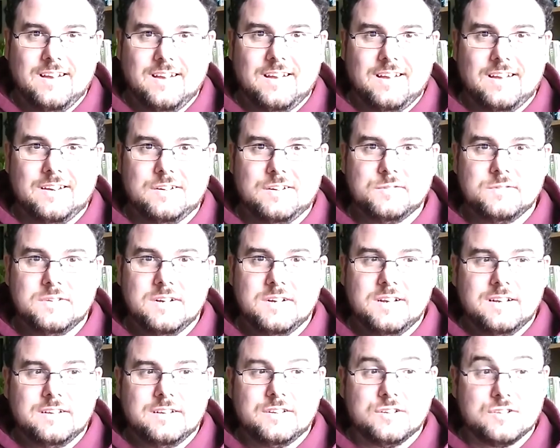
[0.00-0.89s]
You know,
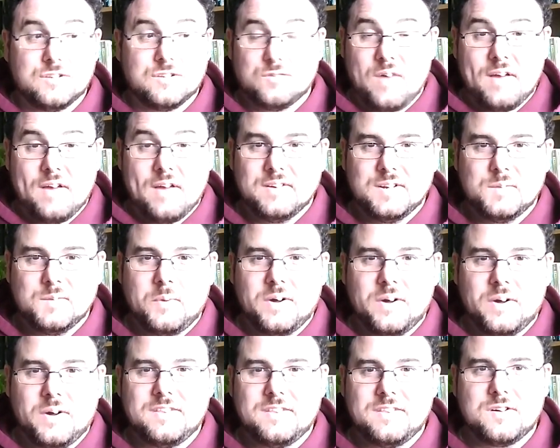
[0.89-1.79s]
they're surrounded
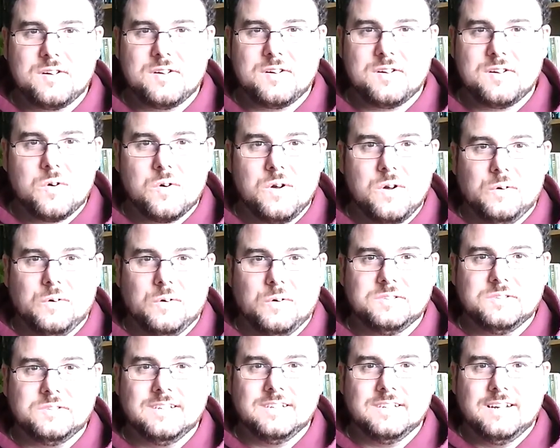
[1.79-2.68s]
by their war
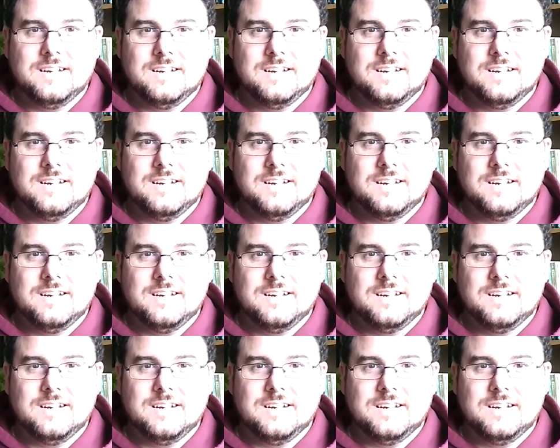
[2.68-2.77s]
host.